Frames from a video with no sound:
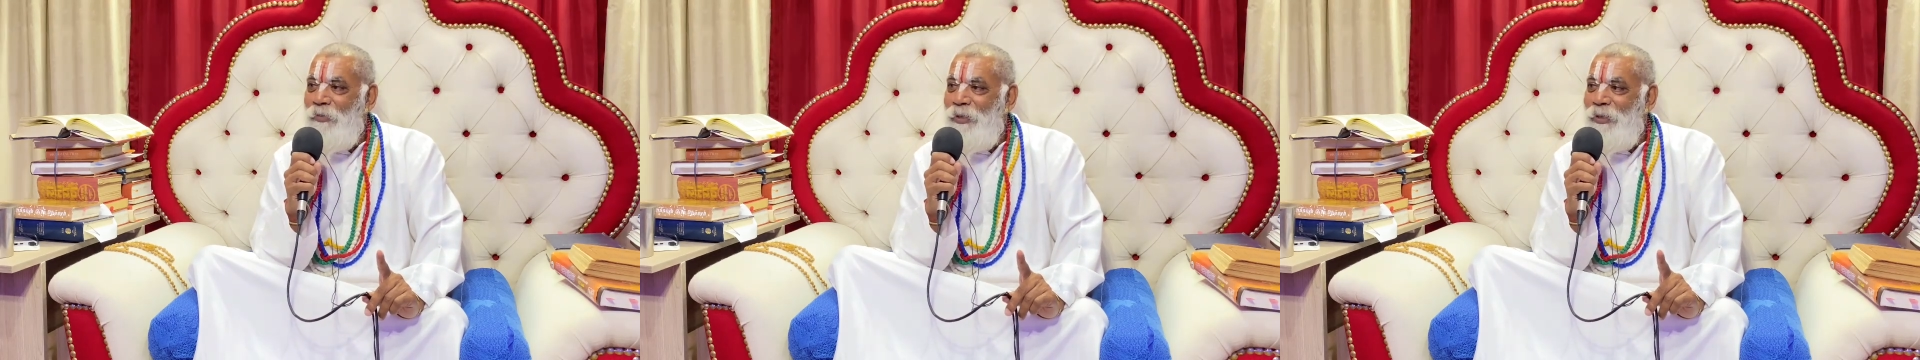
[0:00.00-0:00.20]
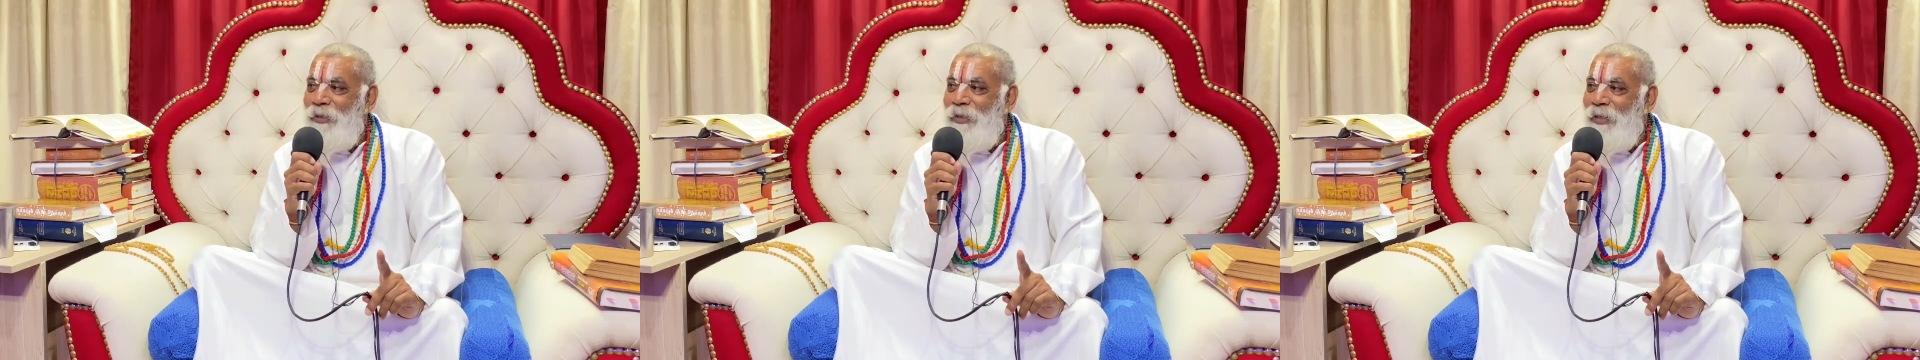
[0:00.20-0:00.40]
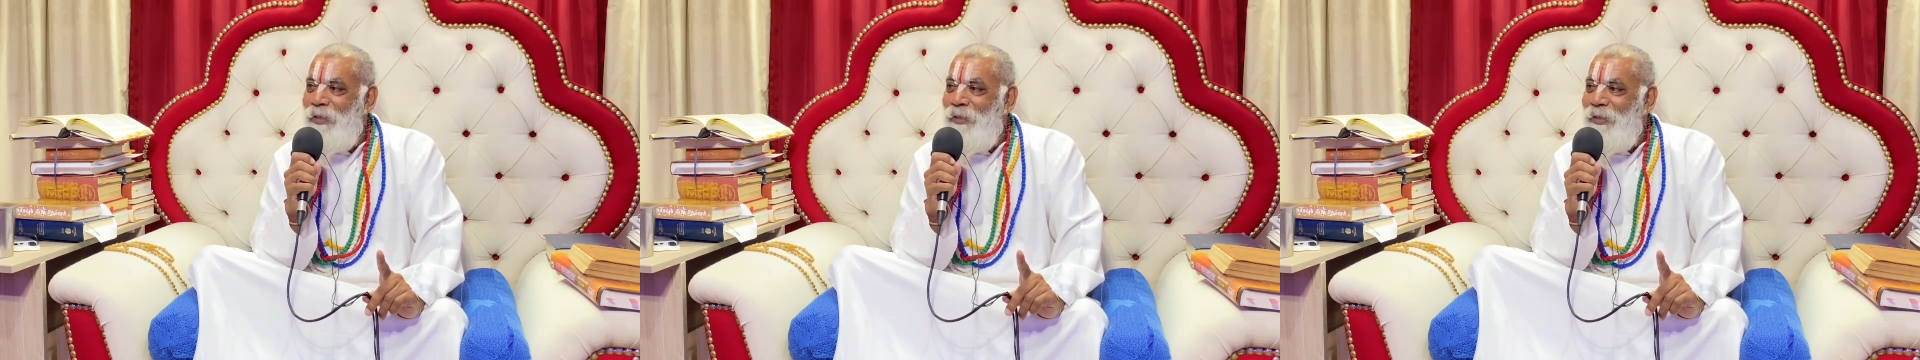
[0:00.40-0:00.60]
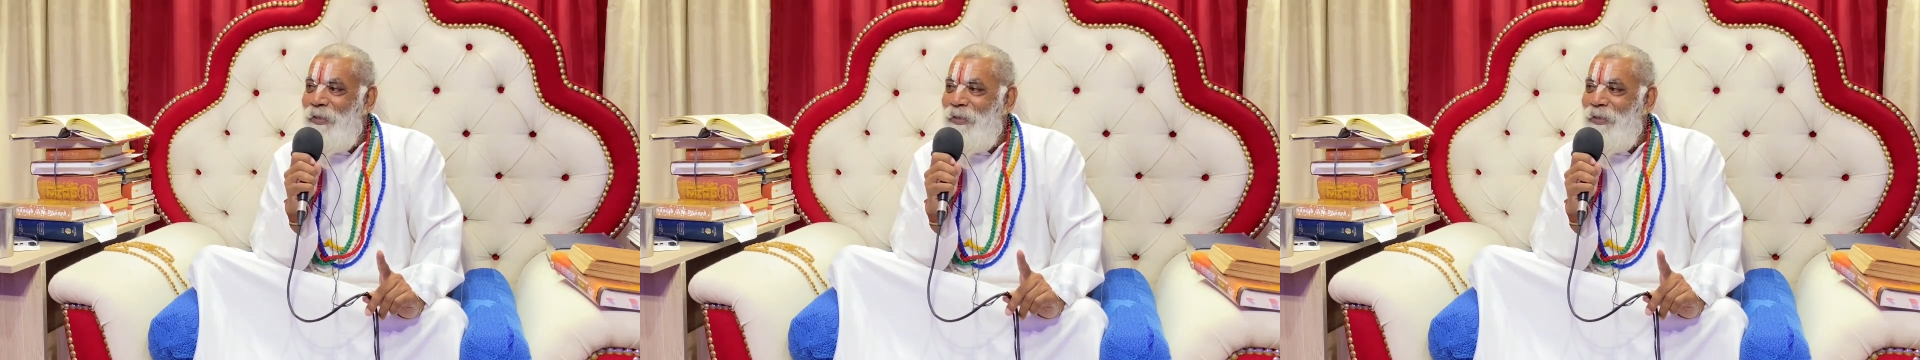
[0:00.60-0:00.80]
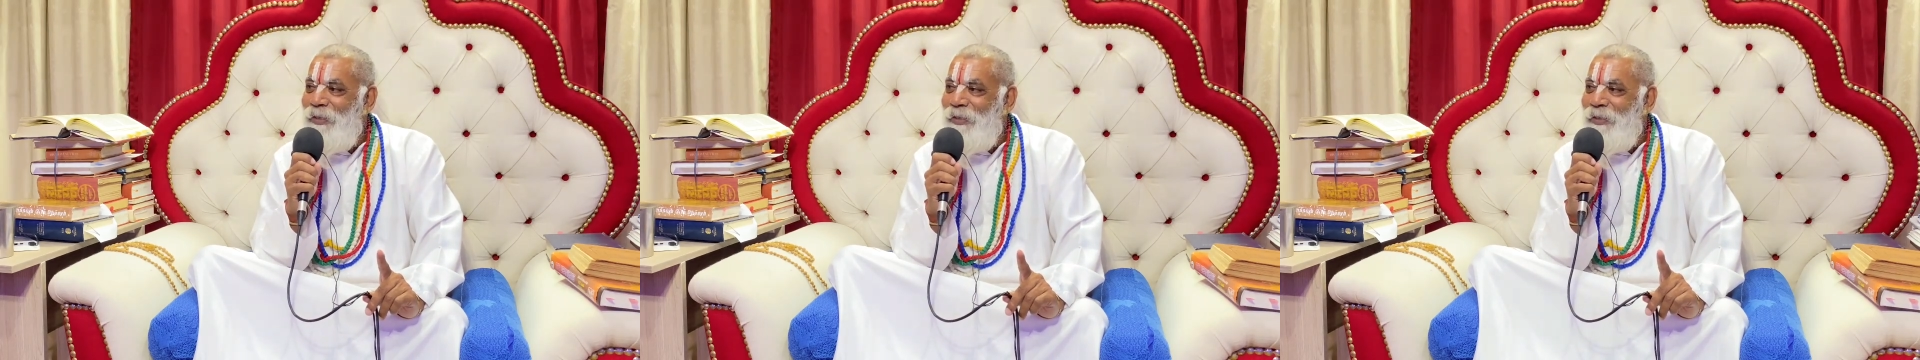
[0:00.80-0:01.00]
is the
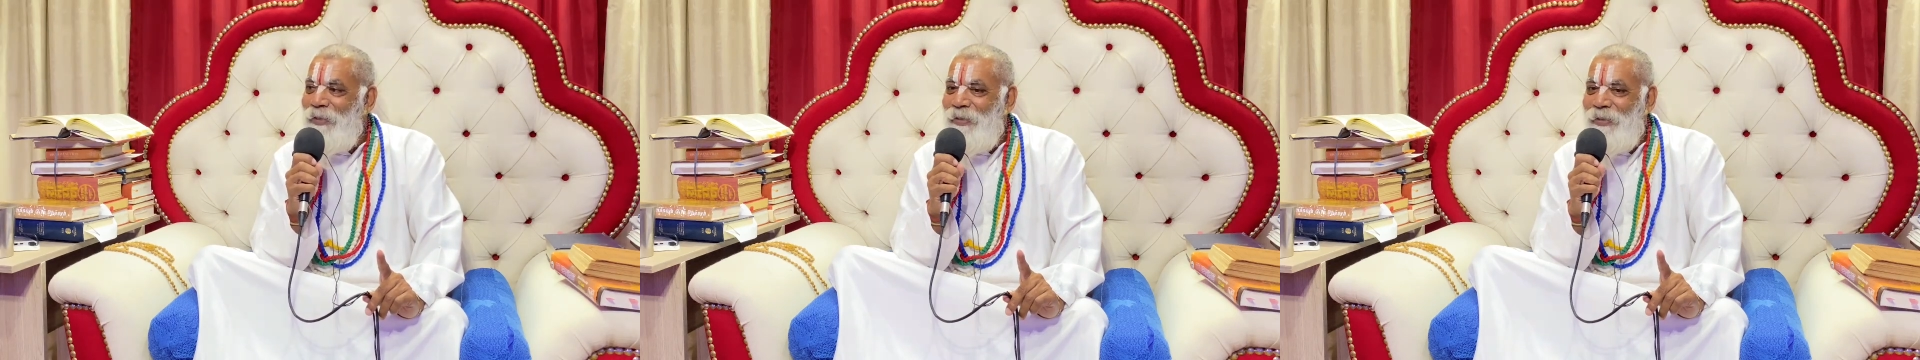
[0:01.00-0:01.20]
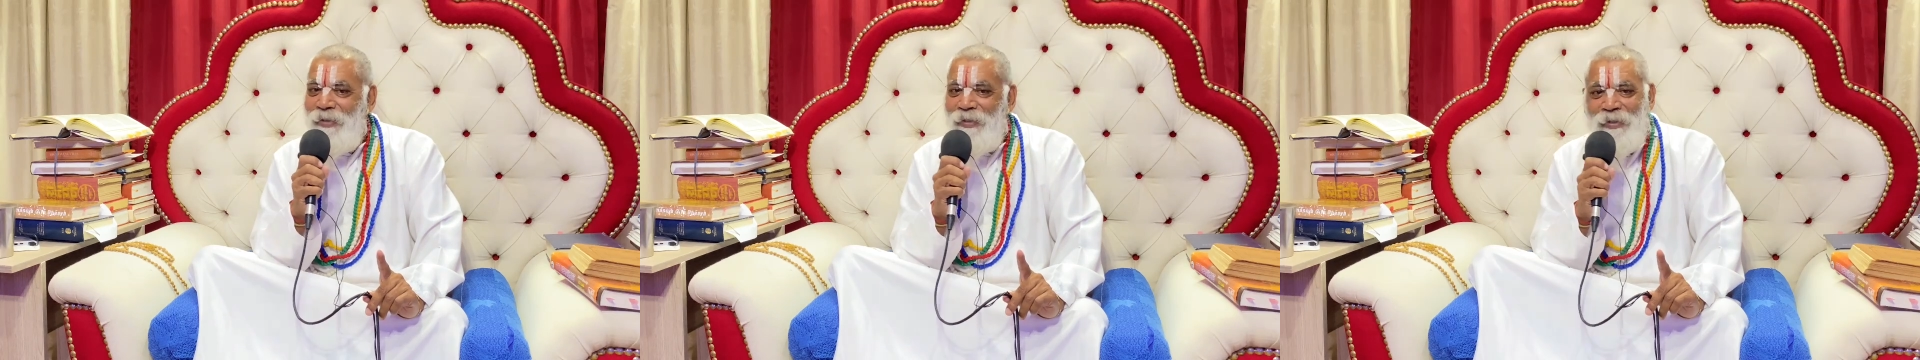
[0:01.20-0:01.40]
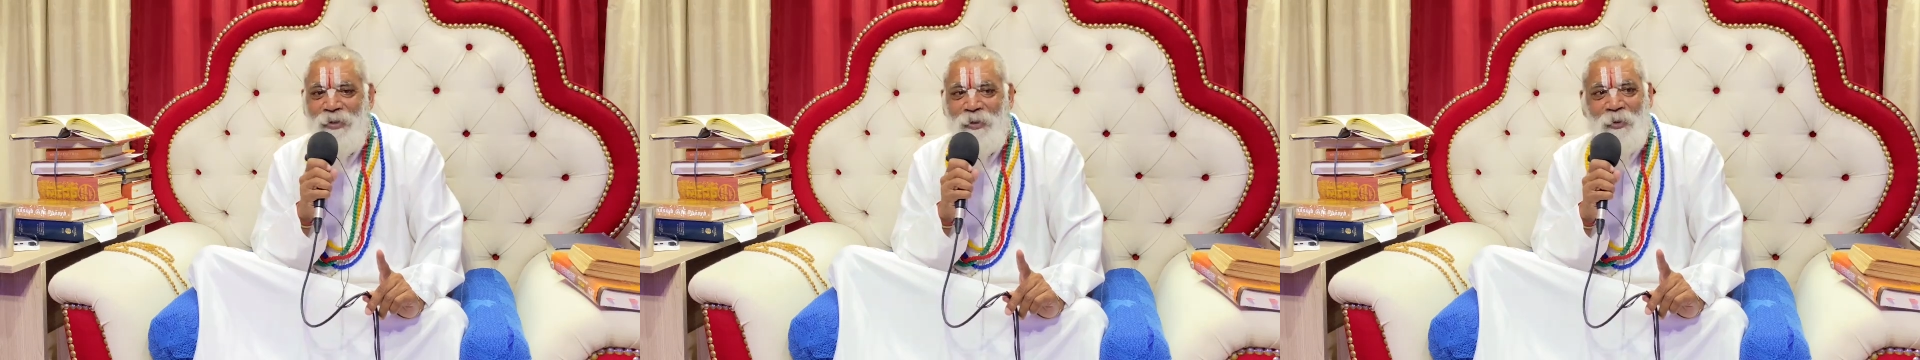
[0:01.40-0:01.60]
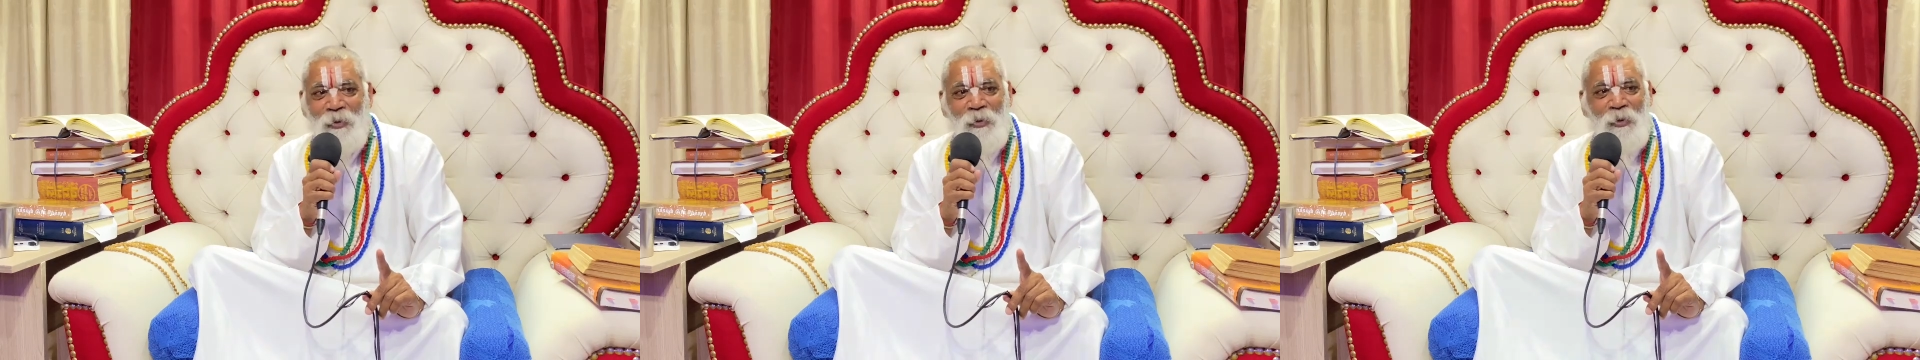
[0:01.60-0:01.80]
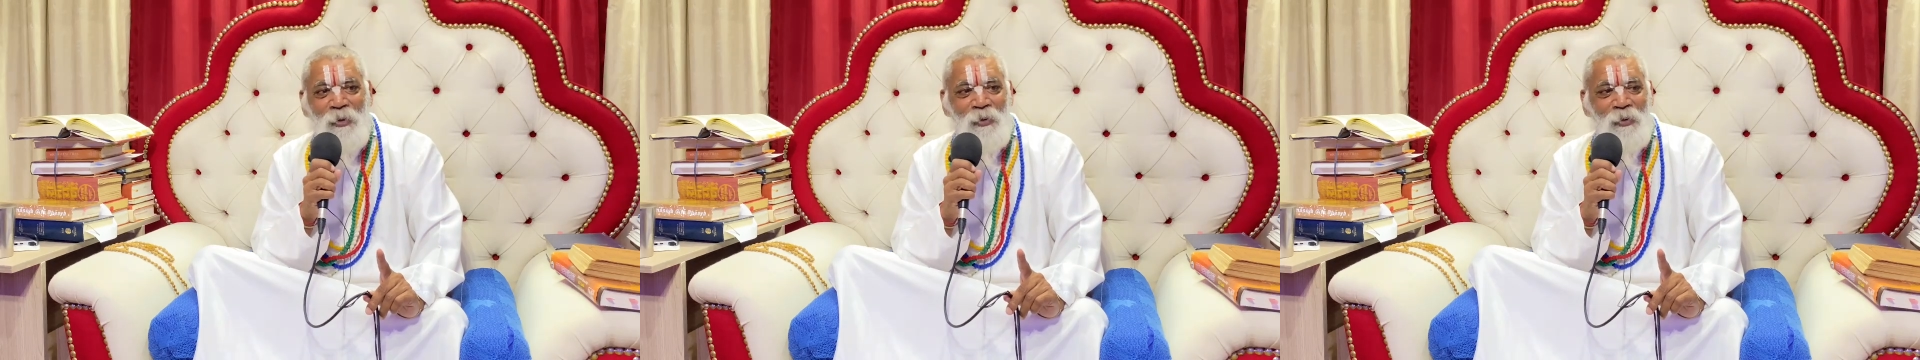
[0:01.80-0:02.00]

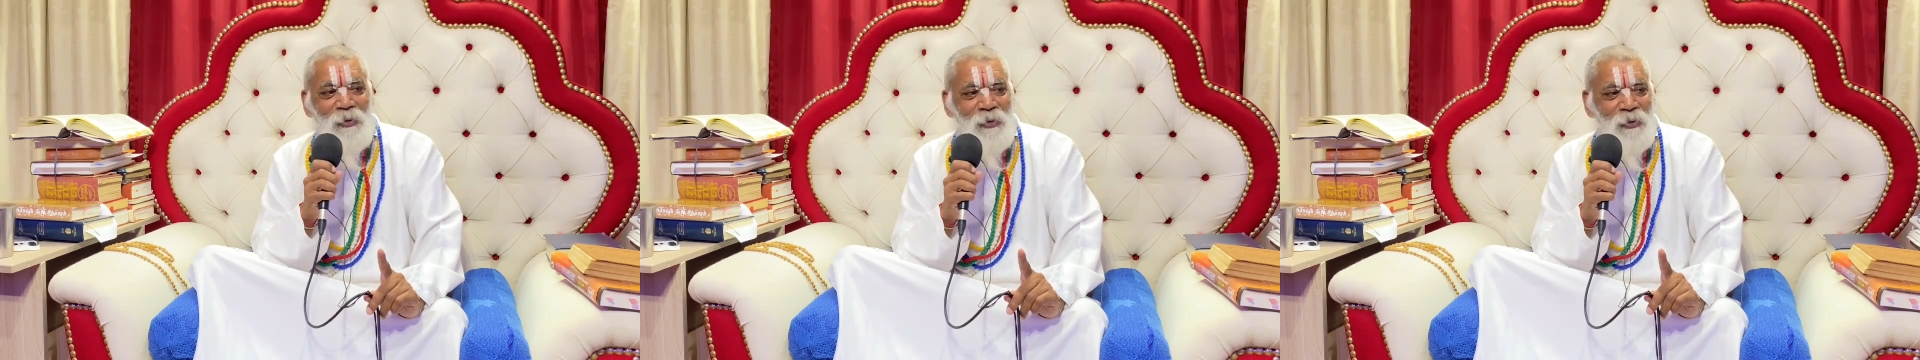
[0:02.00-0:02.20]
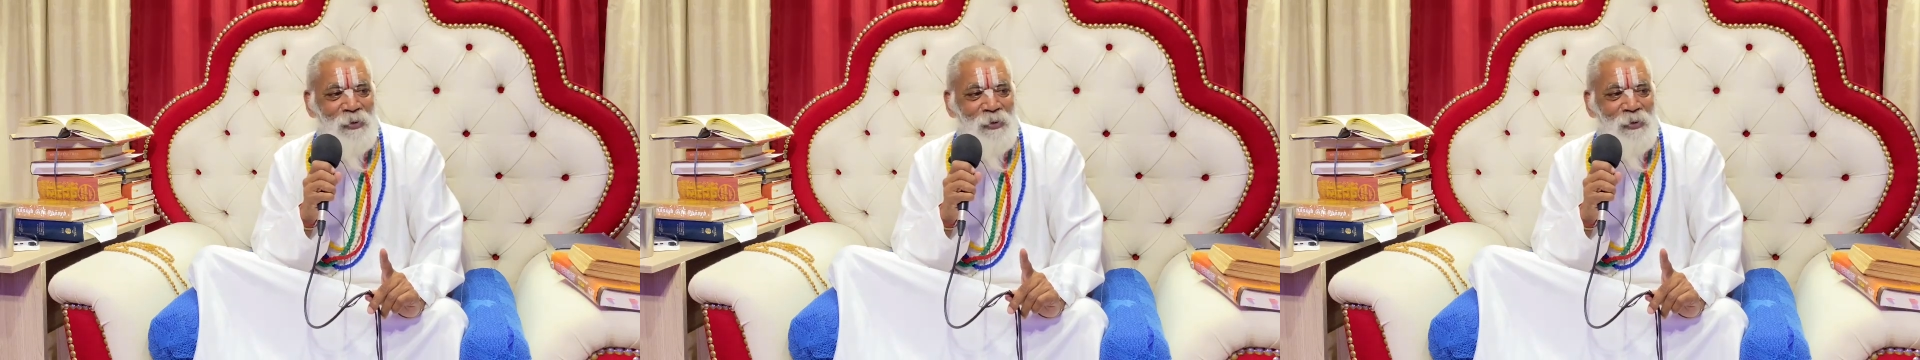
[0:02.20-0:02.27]
Guru.